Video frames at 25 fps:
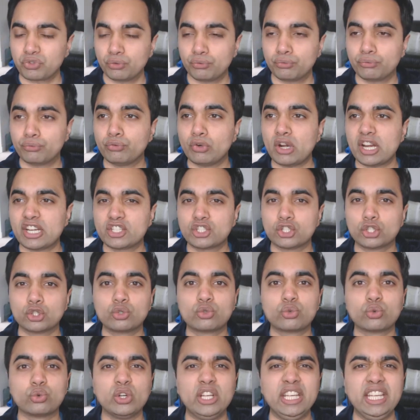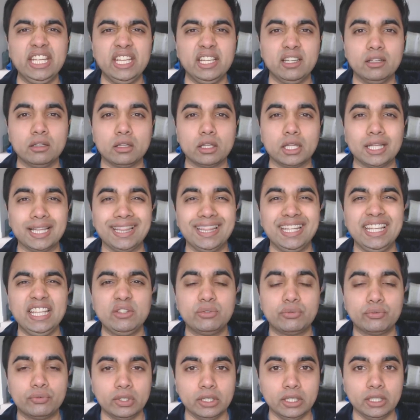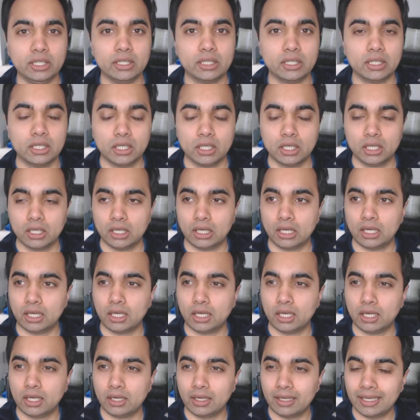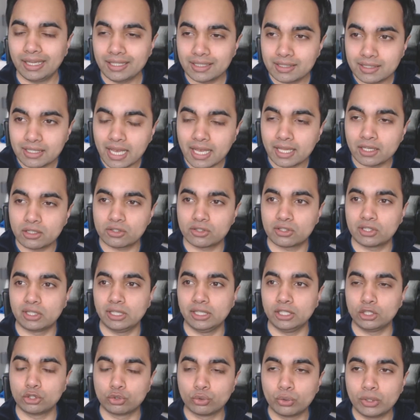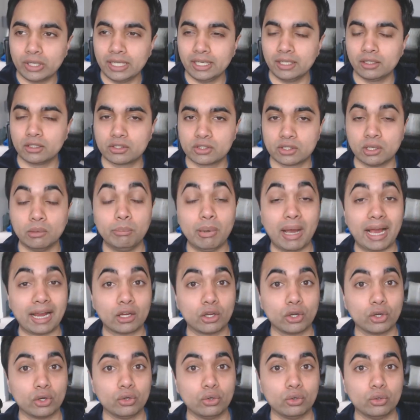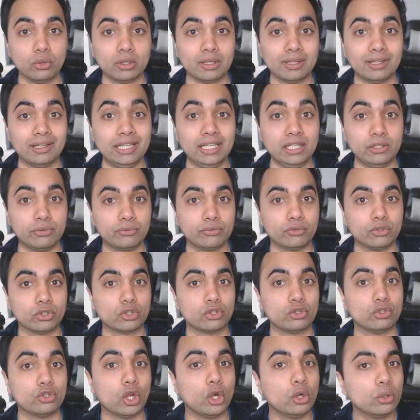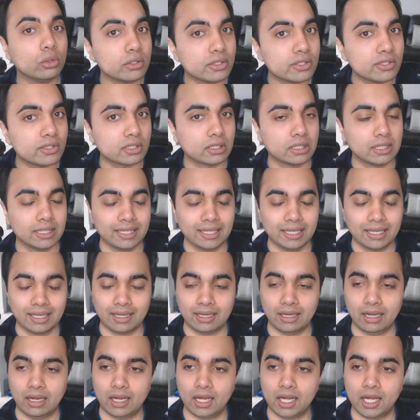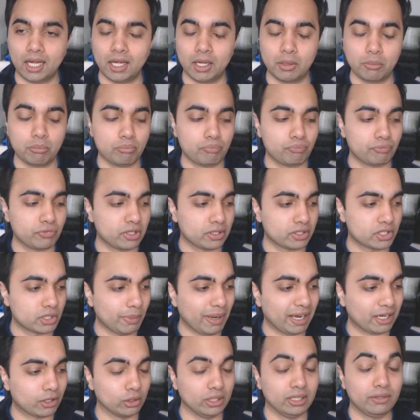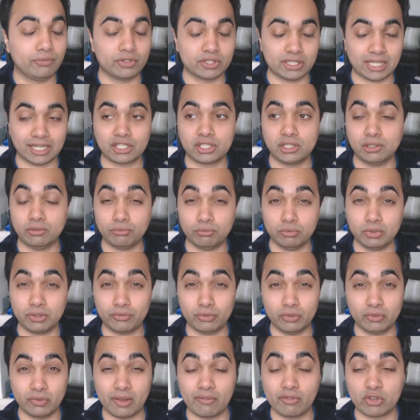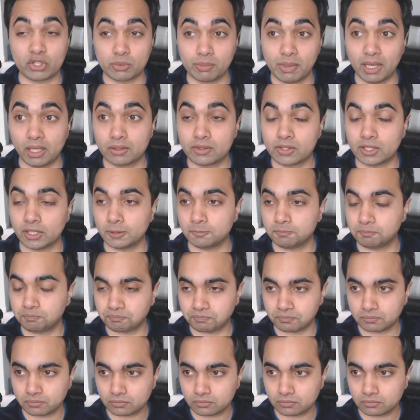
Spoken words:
fresh green leafy, intensely green tobacco leaf note. Tobacco leaf is actually, if you've ever smelt it,